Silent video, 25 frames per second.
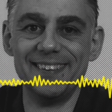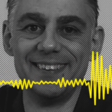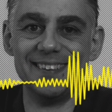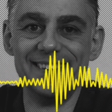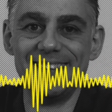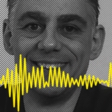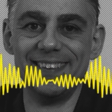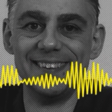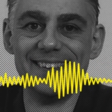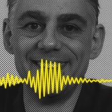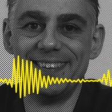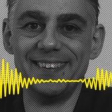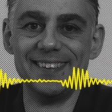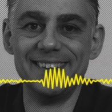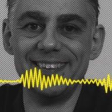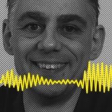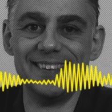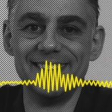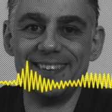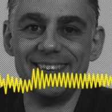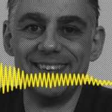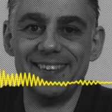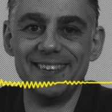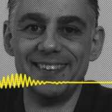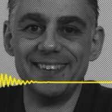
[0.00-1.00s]
concept which
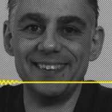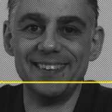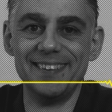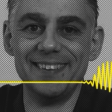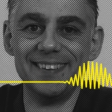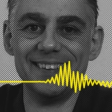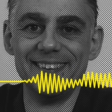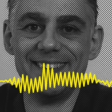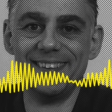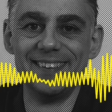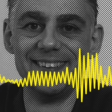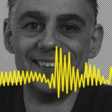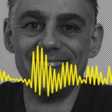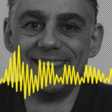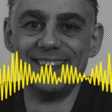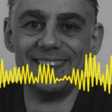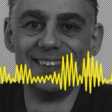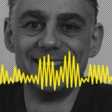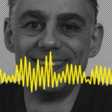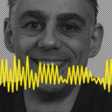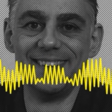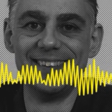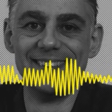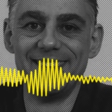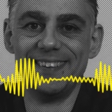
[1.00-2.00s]
I'm
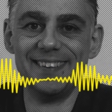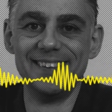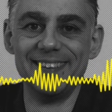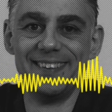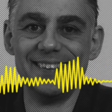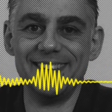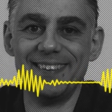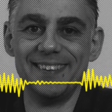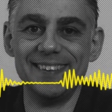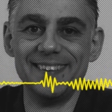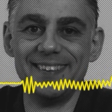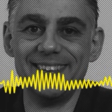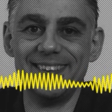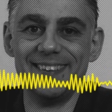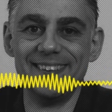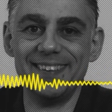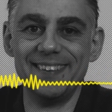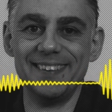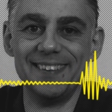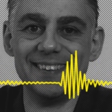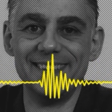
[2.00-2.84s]
wrangling with this afternoon.